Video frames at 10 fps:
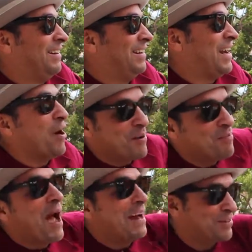Now I'm
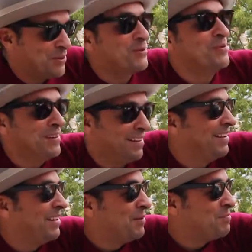back to
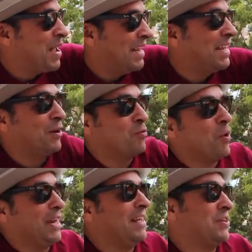making
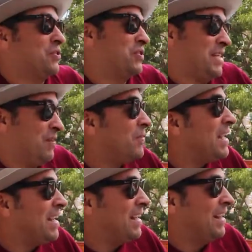what is
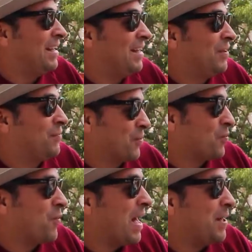TV for the
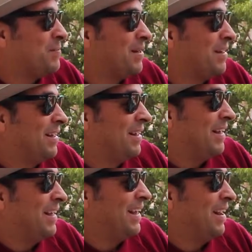web.
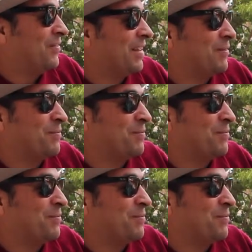And I was like,